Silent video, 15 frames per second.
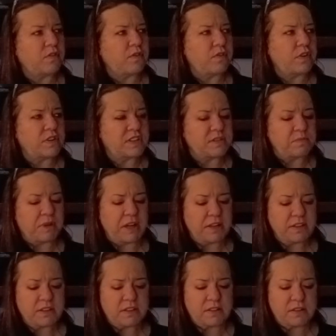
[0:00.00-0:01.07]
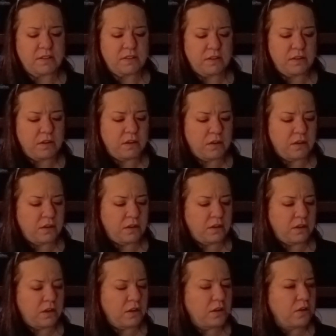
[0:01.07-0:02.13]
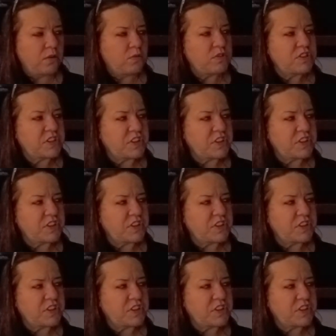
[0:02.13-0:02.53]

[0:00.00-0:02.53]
reverse means. What's